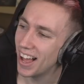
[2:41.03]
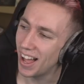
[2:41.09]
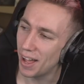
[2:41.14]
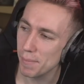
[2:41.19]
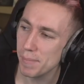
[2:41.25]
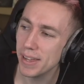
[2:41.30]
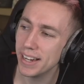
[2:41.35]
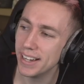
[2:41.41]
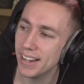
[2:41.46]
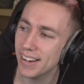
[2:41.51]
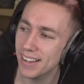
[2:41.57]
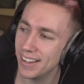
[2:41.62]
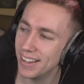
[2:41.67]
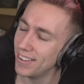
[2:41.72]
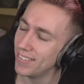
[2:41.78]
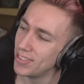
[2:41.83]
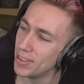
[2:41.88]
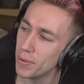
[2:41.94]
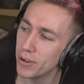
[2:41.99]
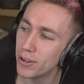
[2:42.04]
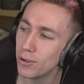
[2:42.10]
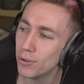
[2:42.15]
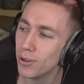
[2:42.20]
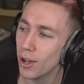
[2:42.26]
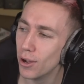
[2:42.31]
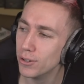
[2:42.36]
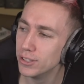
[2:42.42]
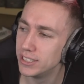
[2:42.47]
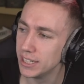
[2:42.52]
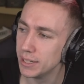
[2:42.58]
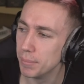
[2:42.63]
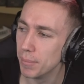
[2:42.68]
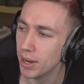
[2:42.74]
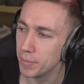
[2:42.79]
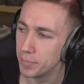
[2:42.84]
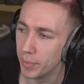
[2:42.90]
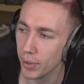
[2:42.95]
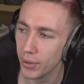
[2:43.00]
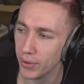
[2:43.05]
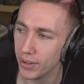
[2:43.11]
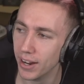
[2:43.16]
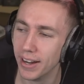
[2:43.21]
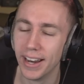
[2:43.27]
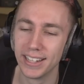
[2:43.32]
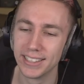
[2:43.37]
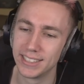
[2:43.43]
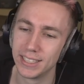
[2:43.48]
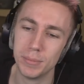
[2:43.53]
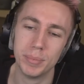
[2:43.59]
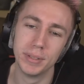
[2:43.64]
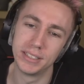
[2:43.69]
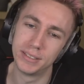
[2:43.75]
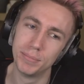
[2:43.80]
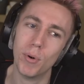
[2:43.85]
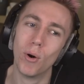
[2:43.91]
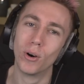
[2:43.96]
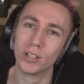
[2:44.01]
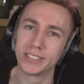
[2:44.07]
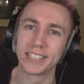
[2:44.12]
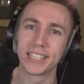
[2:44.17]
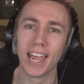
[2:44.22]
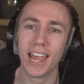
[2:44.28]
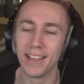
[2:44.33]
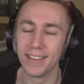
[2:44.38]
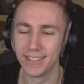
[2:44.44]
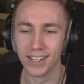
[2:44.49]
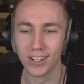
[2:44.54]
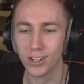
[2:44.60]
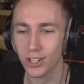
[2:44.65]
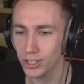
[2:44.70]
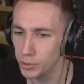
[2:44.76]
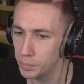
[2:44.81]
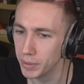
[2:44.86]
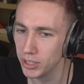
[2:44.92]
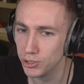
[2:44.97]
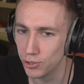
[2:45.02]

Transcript: I mean, if they were called OG Mudbone, I'd actually be more scared than Cosby